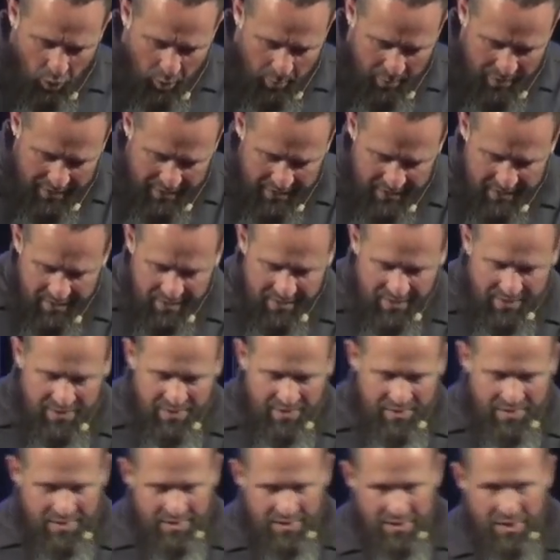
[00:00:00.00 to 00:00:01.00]
The
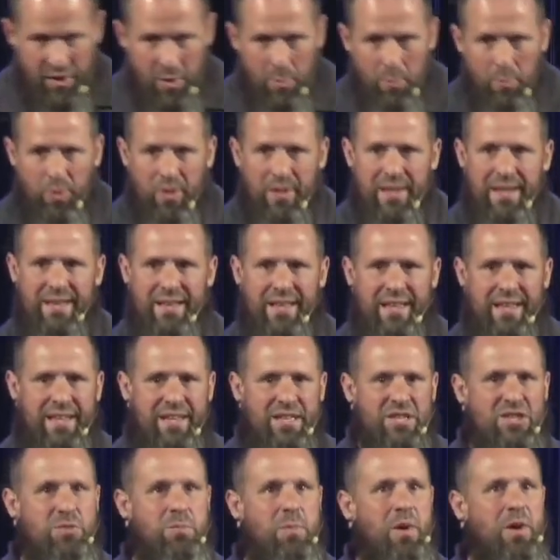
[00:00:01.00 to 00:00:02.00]
woman,
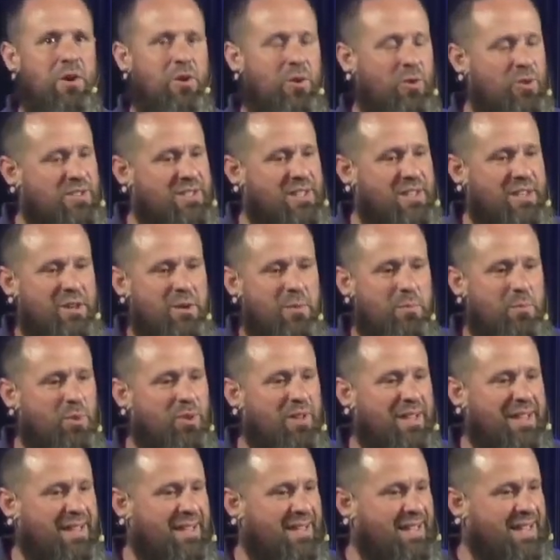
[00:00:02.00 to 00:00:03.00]
completely exposed
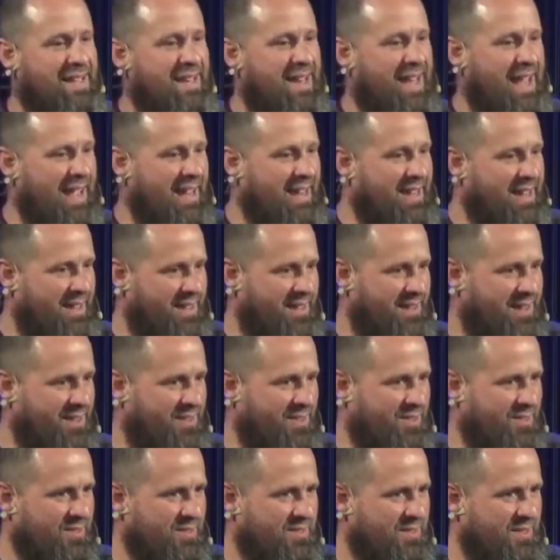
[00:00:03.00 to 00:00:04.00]
and completely
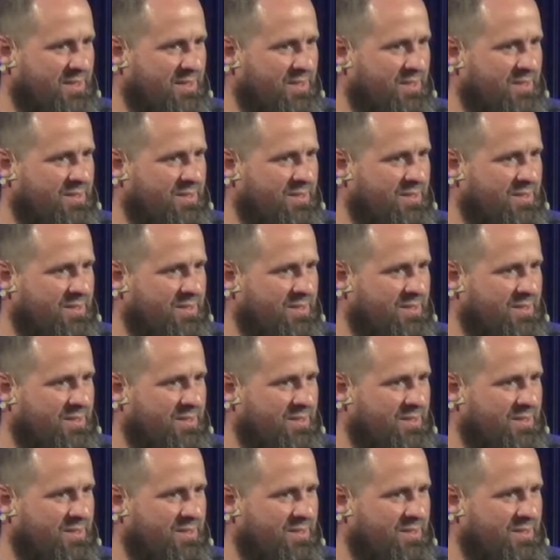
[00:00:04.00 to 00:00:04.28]
naked,